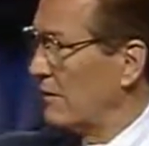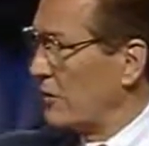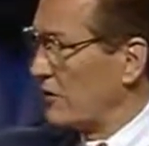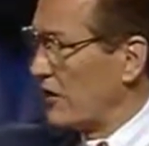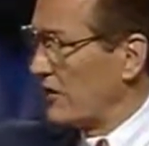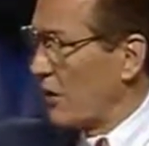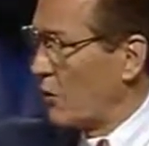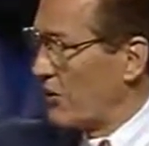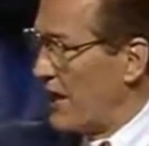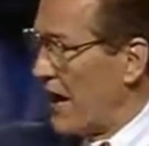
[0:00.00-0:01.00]
do you think they
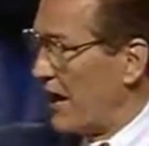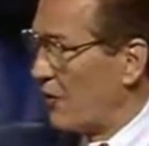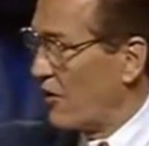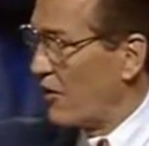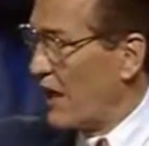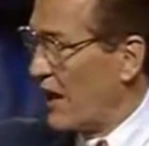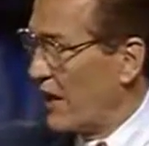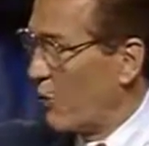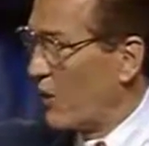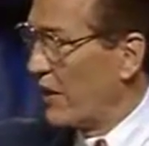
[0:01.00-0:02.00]
would die for a
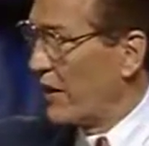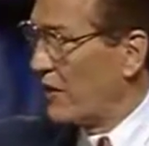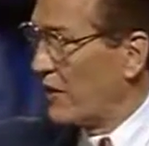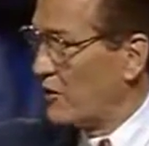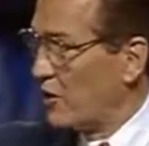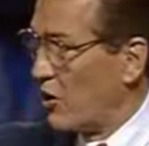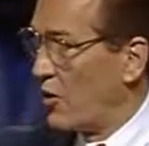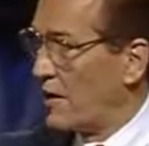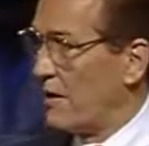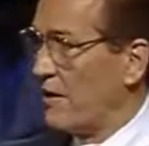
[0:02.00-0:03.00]
lie willingly,
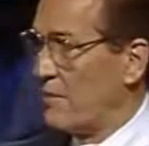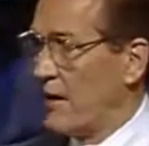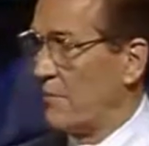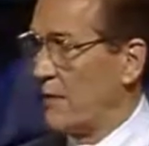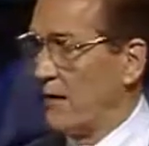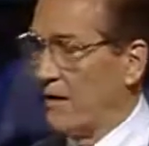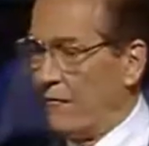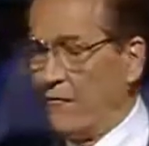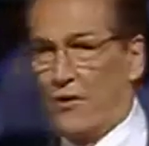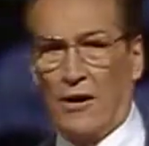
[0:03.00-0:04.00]
knowingly? A man may
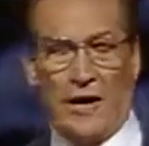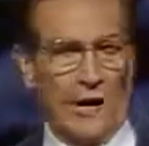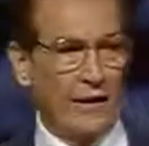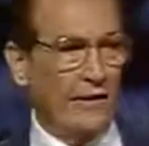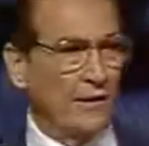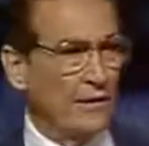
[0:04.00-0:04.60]
live for a lie,